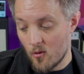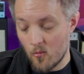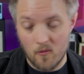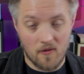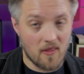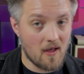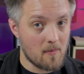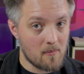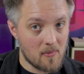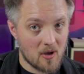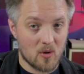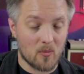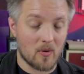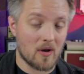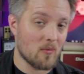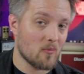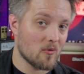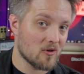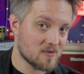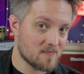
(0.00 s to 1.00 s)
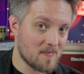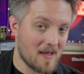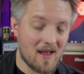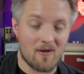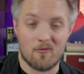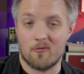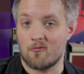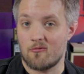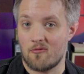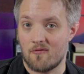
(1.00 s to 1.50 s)
With the humbucker one, it works
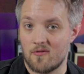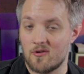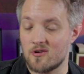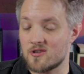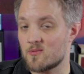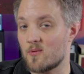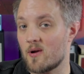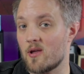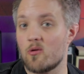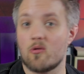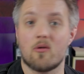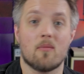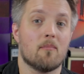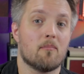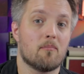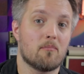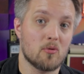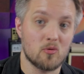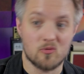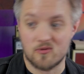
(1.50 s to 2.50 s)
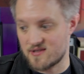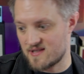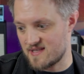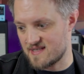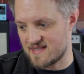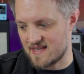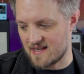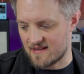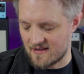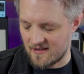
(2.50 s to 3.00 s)
better in reverse where you can boost the
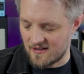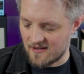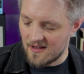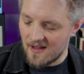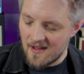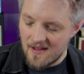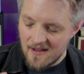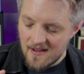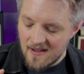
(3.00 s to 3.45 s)
signal.